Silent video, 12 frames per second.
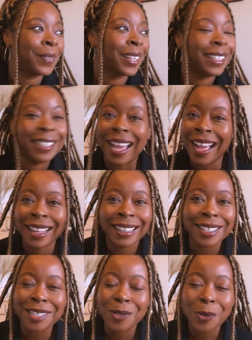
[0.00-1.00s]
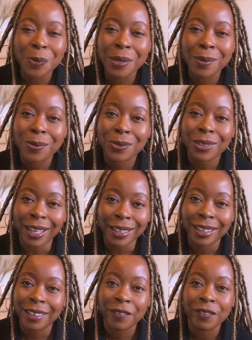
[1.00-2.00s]
yeah, they're just cool people that
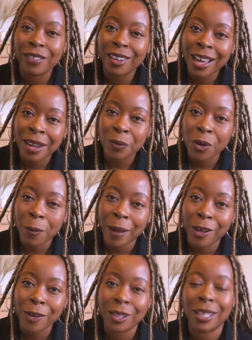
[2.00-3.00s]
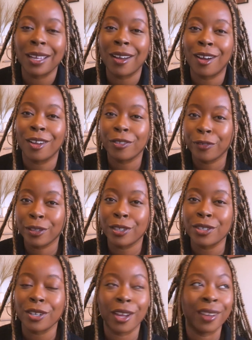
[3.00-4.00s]
you learn more about who they are through the
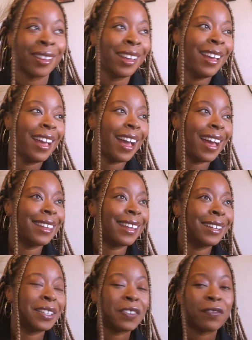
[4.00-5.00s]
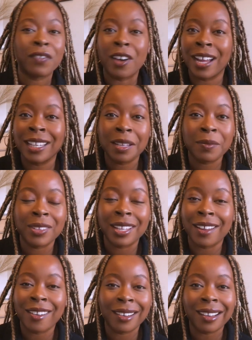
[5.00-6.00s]
show, and then you find them
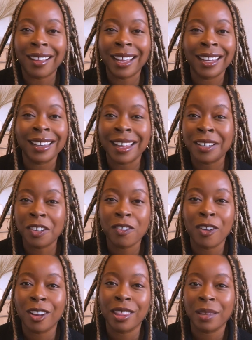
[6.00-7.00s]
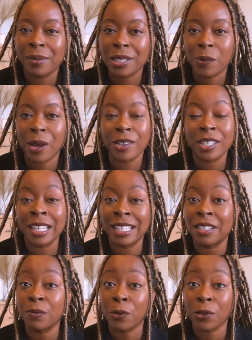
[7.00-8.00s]
online and you follow them as well to
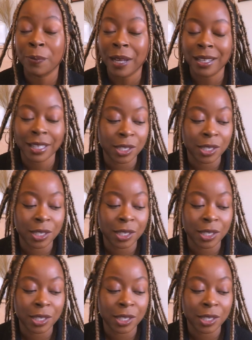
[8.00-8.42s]
listen more about their